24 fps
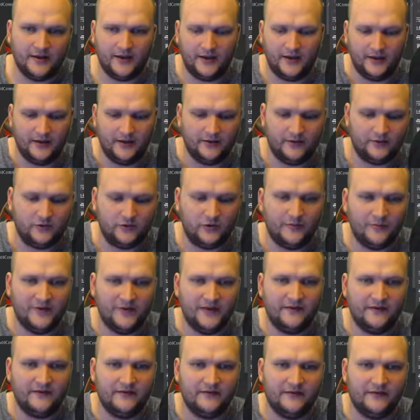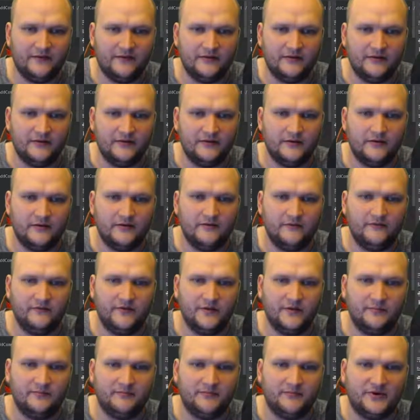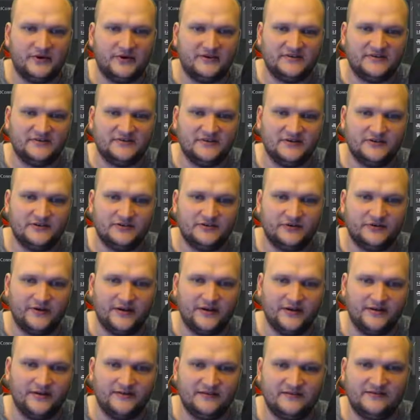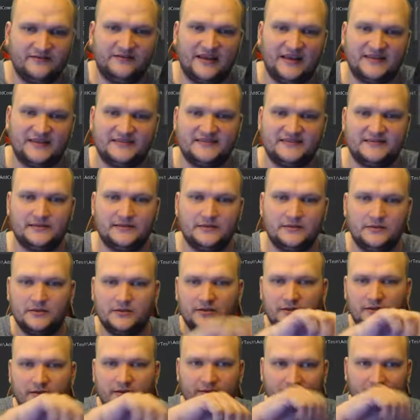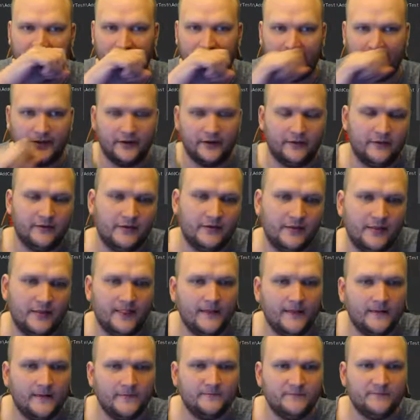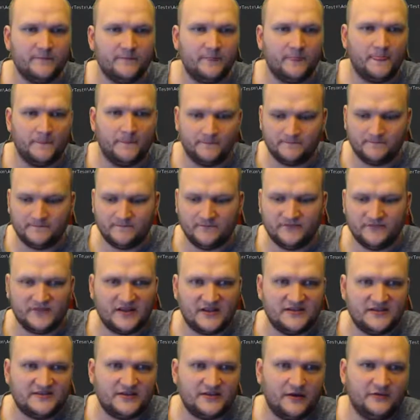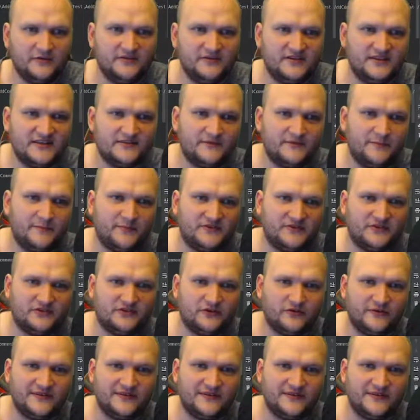a comment repository test. There we go. So this repository